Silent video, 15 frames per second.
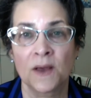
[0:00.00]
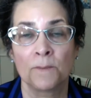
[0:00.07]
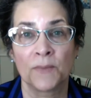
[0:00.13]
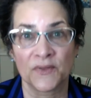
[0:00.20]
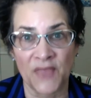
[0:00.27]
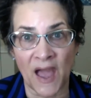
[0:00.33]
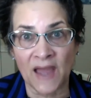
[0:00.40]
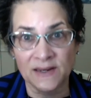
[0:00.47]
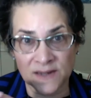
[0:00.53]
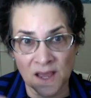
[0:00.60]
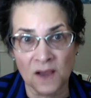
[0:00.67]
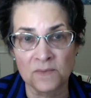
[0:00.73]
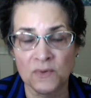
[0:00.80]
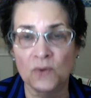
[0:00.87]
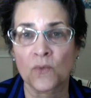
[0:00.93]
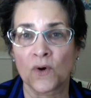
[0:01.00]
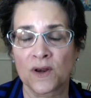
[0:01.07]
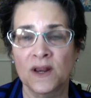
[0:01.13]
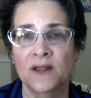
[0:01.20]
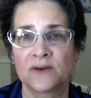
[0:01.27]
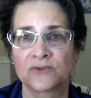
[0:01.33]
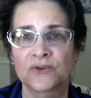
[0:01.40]
But that number,
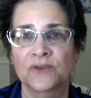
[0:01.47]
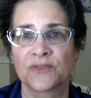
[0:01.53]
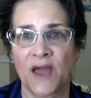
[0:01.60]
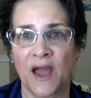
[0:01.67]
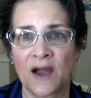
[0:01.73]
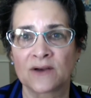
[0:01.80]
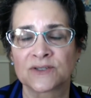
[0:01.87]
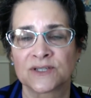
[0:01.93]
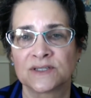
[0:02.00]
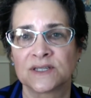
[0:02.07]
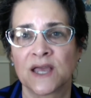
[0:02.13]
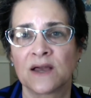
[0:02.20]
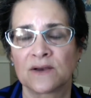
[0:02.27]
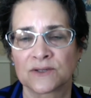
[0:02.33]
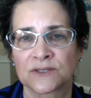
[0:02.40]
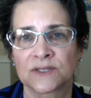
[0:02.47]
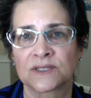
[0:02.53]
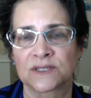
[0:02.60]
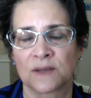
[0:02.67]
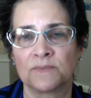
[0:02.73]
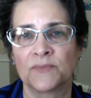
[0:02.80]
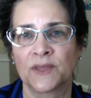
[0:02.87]
100,000, tells us
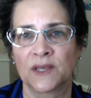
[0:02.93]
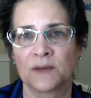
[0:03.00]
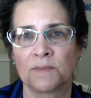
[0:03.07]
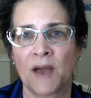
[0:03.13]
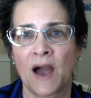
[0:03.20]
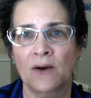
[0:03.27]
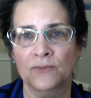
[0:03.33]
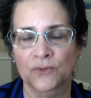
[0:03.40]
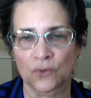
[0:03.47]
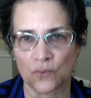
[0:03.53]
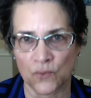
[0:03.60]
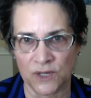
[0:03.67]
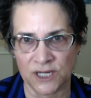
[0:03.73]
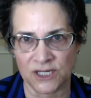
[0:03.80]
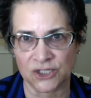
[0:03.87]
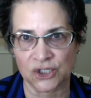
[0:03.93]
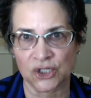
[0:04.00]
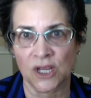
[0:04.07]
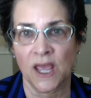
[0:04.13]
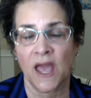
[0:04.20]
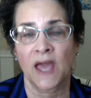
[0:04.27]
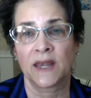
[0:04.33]
something about the
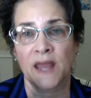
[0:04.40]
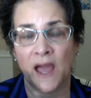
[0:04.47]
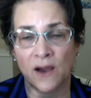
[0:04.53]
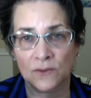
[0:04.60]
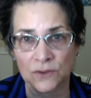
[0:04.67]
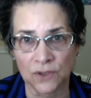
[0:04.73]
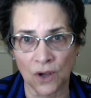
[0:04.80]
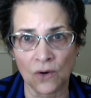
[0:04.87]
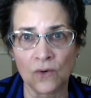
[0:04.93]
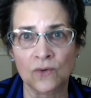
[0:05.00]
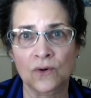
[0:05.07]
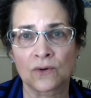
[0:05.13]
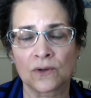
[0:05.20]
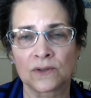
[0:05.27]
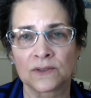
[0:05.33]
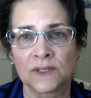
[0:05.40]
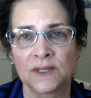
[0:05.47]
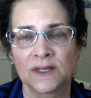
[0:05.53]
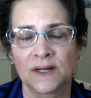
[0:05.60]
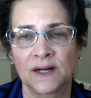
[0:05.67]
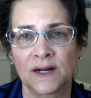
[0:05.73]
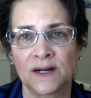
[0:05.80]
reach and how local
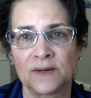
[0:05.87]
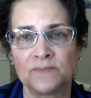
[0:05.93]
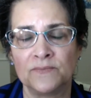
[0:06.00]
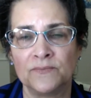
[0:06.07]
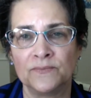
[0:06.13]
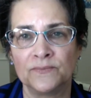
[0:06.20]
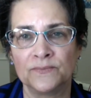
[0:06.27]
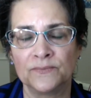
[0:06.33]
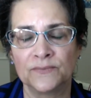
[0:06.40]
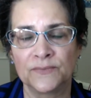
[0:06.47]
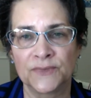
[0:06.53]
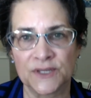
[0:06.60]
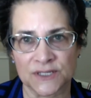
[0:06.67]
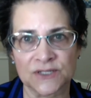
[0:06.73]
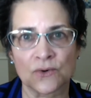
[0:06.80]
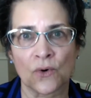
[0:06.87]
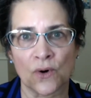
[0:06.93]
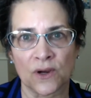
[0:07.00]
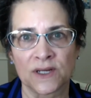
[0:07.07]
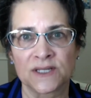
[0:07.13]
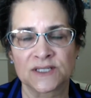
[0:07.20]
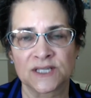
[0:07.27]
this
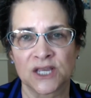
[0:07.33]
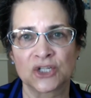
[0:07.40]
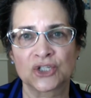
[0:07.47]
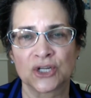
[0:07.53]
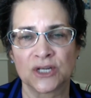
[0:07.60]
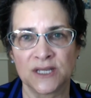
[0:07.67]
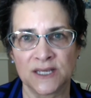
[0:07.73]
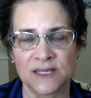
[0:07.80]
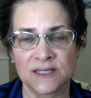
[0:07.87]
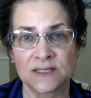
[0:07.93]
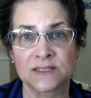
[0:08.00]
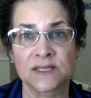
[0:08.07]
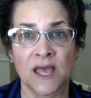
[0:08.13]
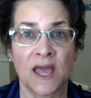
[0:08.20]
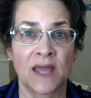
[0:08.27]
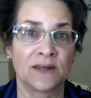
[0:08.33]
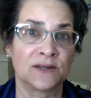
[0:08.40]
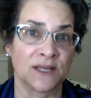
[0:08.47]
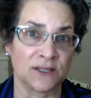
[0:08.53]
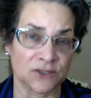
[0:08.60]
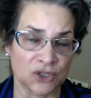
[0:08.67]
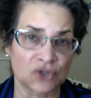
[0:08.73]
organization is, and
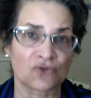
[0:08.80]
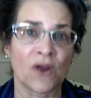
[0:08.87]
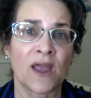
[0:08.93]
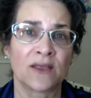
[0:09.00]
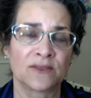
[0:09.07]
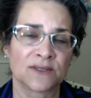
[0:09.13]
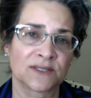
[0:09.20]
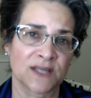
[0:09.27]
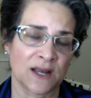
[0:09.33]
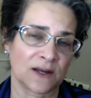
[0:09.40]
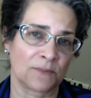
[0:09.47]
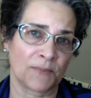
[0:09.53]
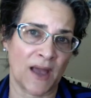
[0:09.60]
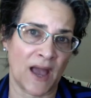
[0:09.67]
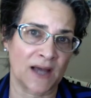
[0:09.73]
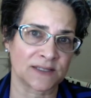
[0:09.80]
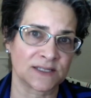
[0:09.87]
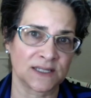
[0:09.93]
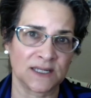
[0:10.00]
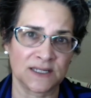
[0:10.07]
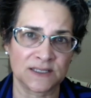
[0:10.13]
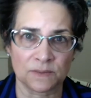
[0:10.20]
its strength is that
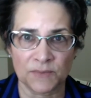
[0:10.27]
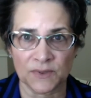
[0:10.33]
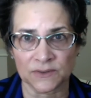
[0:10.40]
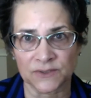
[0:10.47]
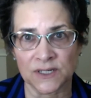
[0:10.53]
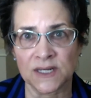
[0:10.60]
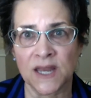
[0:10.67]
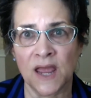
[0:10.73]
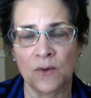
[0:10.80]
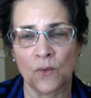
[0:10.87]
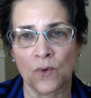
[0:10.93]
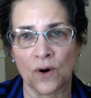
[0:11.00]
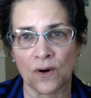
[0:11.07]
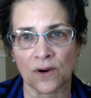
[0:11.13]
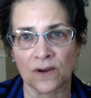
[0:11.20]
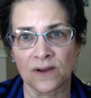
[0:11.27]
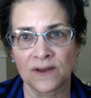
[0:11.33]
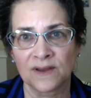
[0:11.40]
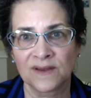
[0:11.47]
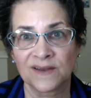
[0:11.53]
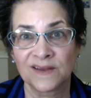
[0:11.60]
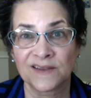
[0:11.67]
capacity to build a network
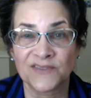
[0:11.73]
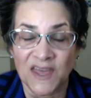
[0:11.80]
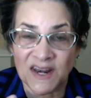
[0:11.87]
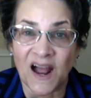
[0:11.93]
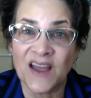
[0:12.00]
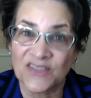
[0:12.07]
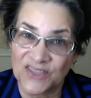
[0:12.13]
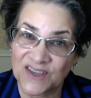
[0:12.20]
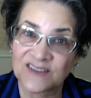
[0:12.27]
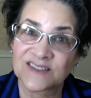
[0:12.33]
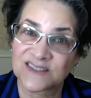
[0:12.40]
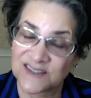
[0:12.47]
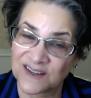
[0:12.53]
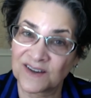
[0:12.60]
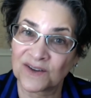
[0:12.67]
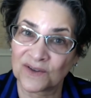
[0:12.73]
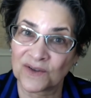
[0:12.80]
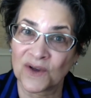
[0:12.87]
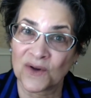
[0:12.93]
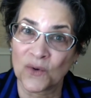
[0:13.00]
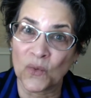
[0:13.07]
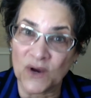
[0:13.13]
that I think still
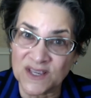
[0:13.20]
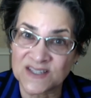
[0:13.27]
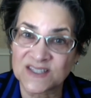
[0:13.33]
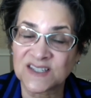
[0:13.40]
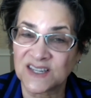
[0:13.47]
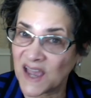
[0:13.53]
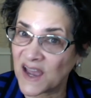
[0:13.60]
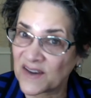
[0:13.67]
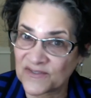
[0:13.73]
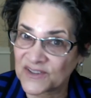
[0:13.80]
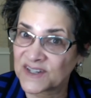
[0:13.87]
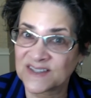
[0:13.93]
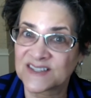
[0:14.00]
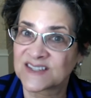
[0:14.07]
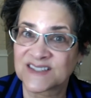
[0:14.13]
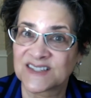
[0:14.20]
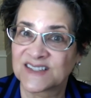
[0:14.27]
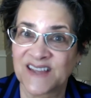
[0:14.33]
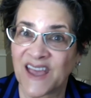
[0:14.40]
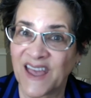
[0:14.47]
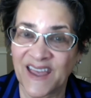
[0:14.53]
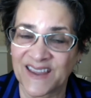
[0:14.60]
we see evidence
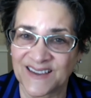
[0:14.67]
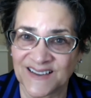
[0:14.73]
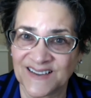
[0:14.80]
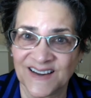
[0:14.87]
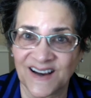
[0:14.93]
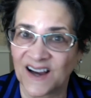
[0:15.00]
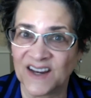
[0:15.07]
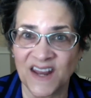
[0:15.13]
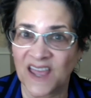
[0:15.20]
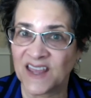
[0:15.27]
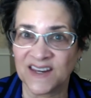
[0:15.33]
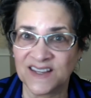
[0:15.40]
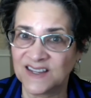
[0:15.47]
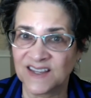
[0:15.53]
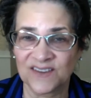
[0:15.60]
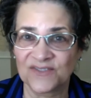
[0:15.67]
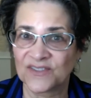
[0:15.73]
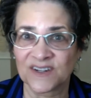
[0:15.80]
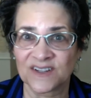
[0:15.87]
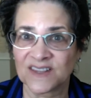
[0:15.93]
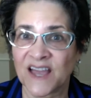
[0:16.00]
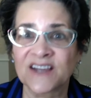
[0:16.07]
today on any
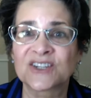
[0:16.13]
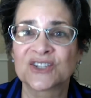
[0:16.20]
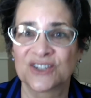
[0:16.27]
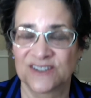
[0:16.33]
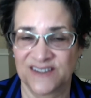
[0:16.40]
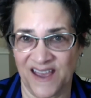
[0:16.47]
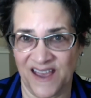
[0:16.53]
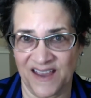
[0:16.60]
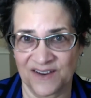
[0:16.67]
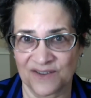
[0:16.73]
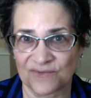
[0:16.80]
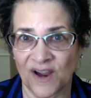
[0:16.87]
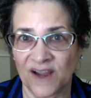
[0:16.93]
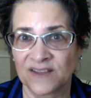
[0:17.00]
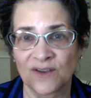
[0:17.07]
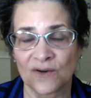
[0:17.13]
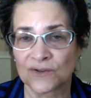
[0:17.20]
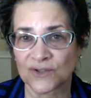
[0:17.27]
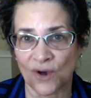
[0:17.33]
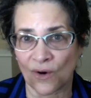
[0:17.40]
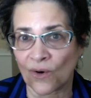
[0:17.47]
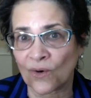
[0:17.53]
given election day, right?
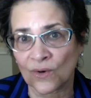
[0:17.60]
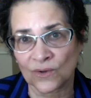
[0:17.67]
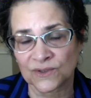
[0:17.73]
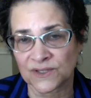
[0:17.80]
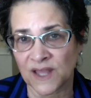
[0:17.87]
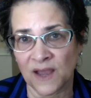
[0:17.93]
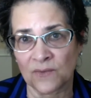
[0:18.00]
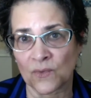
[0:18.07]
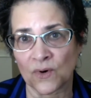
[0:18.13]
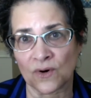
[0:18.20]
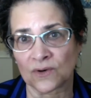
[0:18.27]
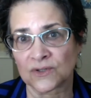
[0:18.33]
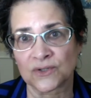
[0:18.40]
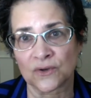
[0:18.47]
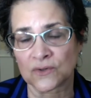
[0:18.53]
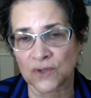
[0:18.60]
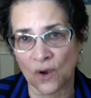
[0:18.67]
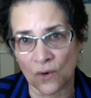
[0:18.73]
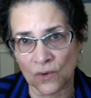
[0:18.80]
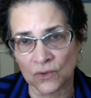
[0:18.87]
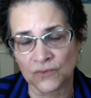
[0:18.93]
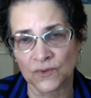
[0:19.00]
Those old networks, those
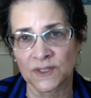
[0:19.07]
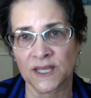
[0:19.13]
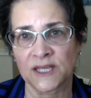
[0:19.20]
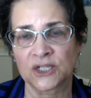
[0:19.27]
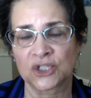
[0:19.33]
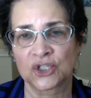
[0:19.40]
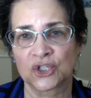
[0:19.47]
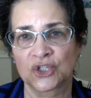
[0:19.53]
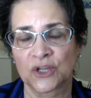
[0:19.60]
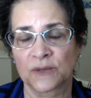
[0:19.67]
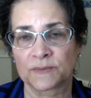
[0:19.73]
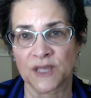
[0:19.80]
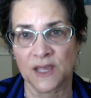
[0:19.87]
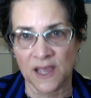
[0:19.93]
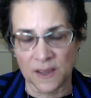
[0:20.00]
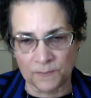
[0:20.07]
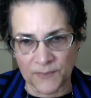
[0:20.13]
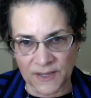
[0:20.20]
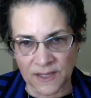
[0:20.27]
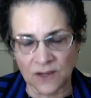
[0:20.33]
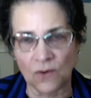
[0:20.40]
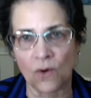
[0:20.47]
old relationships
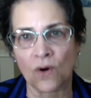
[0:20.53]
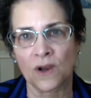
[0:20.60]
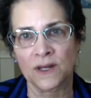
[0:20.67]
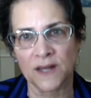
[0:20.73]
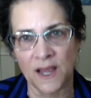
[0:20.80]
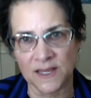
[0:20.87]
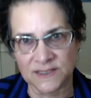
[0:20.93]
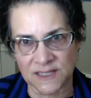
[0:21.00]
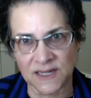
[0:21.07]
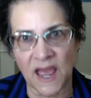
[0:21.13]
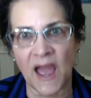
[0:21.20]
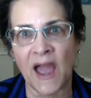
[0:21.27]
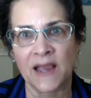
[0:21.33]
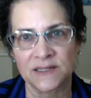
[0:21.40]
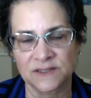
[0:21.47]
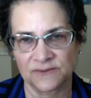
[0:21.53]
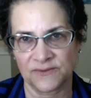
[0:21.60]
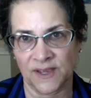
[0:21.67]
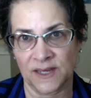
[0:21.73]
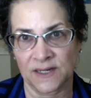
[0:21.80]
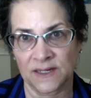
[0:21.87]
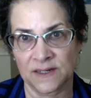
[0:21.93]
being organized and
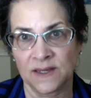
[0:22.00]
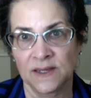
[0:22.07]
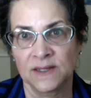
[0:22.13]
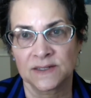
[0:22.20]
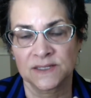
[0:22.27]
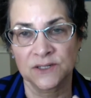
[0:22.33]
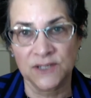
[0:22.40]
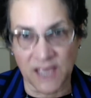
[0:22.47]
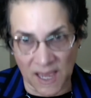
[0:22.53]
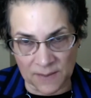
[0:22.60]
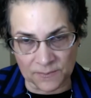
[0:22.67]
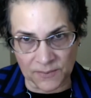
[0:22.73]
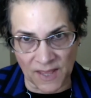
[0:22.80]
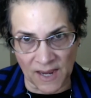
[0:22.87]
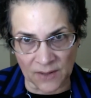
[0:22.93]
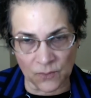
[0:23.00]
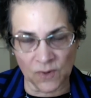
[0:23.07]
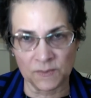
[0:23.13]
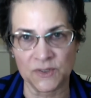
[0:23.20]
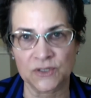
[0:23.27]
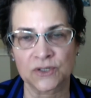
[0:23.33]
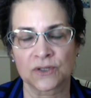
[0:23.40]
activated to get Black
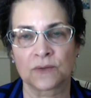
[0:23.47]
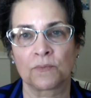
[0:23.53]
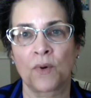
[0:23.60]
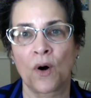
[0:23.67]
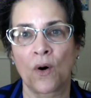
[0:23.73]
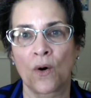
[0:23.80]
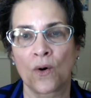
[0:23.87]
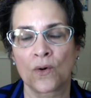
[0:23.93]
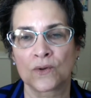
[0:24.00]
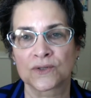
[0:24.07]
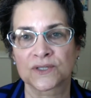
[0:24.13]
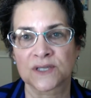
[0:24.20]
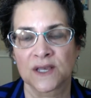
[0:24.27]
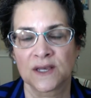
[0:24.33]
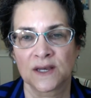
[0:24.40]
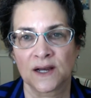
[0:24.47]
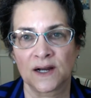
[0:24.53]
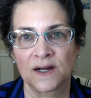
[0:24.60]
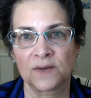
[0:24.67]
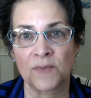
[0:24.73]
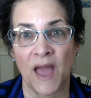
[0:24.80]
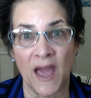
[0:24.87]
women to the polls
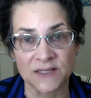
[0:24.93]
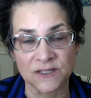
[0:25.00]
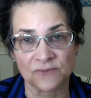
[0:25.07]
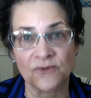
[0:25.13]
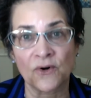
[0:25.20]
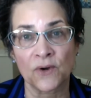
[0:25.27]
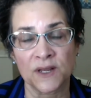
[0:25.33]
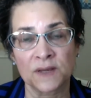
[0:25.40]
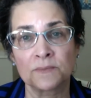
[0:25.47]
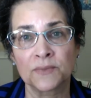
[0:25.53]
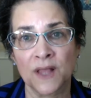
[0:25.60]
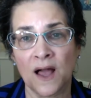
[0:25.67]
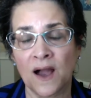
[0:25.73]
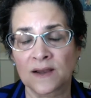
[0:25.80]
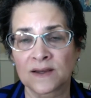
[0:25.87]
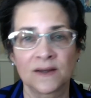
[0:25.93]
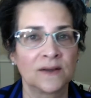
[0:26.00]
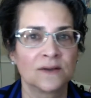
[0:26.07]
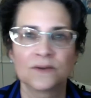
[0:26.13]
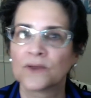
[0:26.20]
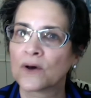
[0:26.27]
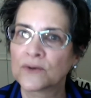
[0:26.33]
as a voting bloc,
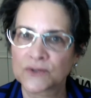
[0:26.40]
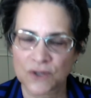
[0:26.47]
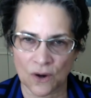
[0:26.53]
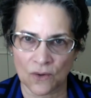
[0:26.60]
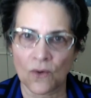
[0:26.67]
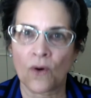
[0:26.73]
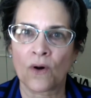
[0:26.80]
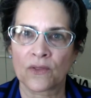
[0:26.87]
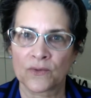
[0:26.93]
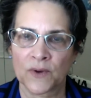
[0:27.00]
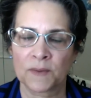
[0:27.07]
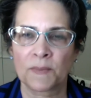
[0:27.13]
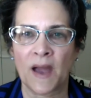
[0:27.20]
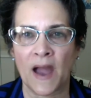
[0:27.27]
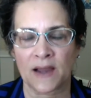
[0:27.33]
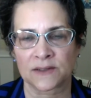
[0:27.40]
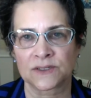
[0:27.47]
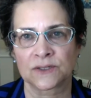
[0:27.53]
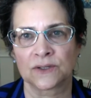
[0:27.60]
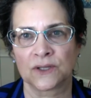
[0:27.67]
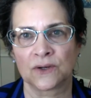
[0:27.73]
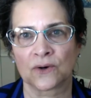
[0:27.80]
those go all the way back
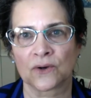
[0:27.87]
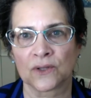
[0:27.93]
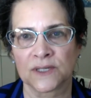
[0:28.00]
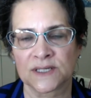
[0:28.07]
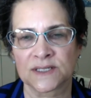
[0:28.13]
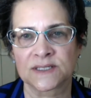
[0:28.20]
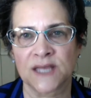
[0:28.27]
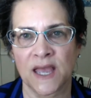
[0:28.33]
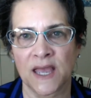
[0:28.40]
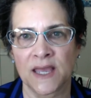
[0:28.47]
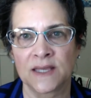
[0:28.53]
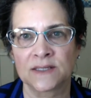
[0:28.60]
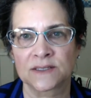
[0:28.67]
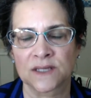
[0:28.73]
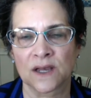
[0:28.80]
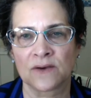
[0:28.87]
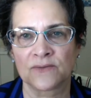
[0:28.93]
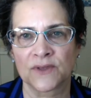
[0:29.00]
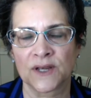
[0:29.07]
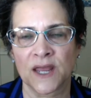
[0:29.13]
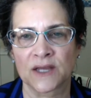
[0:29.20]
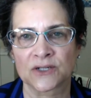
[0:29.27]
to the earliest days of
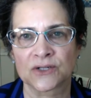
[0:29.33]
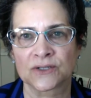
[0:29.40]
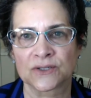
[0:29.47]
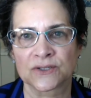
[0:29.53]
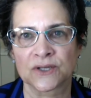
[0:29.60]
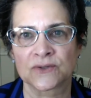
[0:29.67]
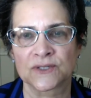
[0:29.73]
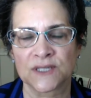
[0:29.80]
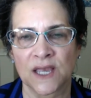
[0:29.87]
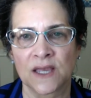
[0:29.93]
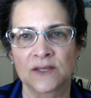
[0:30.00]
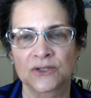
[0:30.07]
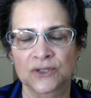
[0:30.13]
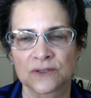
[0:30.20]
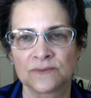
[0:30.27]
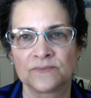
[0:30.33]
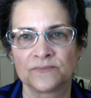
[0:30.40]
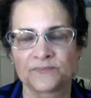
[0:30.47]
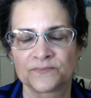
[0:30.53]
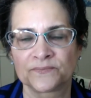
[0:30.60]
the National Association.